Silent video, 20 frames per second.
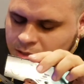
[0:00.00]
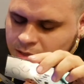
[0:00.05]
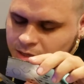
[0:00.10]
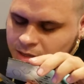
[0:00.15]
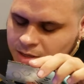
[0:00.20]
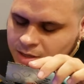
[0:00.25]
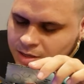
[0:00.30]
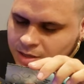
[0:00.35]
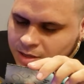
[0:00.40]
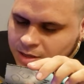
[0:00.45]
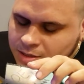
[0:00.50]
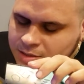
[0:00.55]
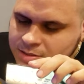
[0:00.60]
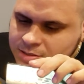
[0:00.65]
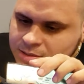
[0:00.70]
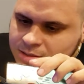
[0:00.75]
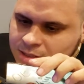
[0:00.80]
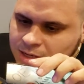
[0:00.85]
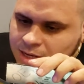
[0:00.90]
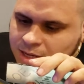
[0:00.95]
And
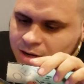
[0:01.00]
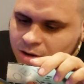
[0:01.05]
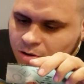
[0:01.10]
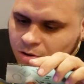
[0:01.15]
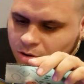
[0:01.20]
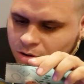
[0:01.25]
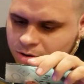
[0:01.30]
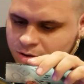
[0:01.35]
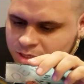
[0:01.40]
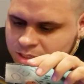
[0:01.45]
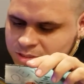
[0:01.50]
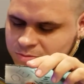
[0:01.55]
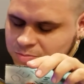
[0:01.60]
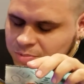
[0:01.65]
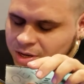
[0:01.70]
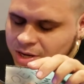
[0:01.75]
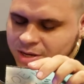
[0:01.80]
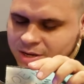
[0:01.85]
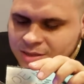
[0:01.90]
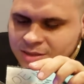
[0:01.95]
it's kind of hard to
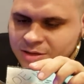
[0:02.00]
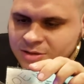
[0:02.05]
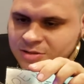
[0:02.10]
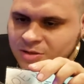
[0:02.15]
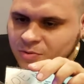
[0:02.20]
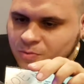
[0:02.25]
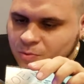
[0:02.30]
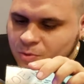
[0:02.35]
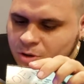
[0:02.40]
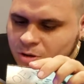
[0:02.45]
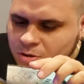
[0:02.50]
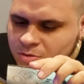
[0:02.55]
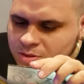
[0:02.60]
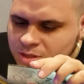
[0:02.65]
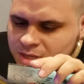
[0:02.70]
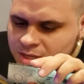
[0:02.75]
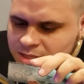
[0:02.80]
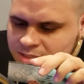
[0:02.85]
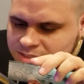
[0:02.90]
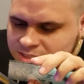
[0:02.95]
explain it. There's a real
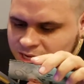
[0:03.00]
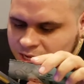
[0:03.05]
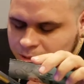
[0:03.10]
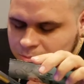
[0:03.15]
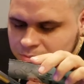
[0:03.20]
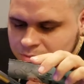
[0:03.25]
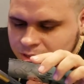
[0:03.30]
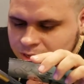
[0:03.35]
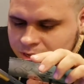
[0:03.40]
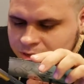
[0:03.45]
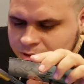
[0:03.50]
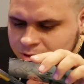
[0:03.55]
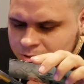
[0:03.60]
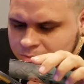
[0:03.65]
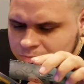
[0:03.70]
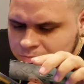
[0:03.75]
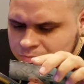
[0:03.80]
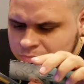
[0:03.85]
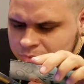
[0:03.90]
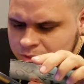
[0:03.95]
thin top
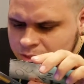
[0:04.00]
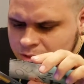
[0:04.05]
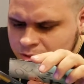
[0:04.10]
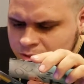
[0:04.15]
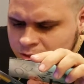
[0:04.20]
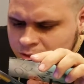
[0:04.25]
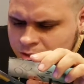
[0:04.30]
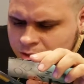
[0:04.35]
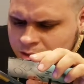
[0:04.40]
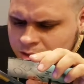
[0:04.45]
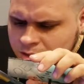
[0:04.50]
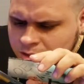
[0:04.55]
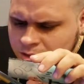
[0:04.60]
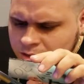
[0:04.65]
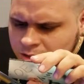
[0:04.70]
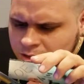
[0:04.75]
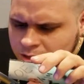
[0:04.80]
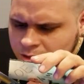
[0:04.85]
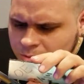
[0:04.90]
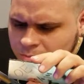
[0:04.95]
layer
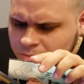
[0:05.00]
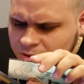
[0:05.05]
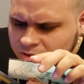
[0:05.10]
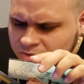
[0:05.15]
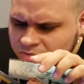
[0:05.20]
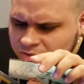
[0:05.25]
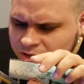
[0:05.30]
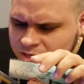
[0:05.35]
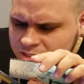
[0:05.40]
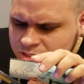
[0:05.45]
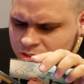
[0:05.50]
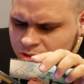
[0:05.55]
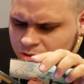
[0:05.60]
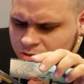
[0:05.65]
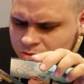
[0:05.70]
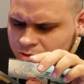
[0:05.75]
If I show